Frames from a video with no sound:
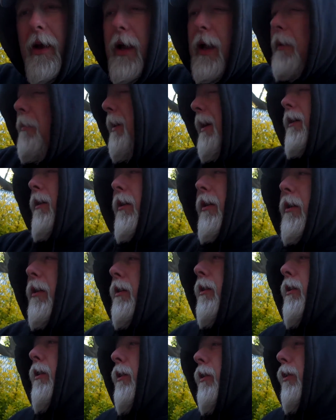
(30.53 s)
Am I going
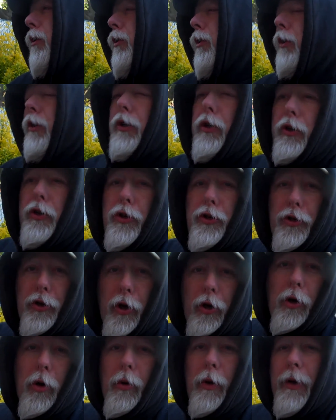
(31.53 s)
to
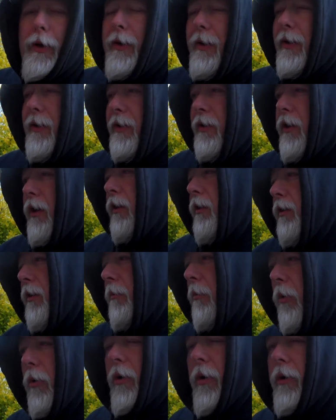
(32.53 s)
show and discuss
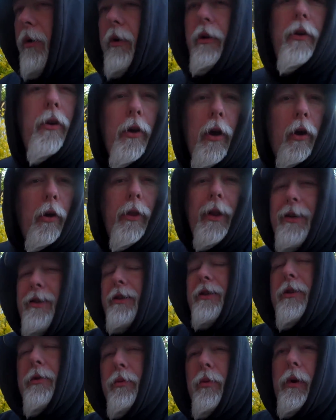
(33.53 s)
them all? No, that
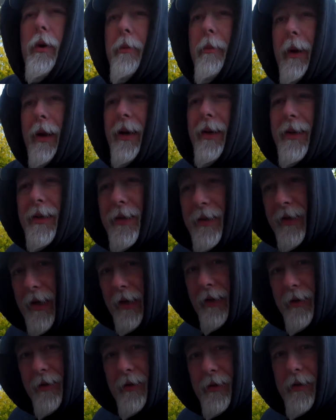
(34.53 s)
just wouldn't make
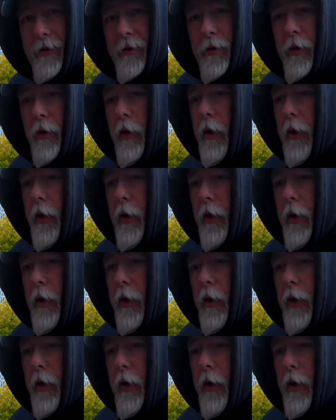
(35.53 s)
sense.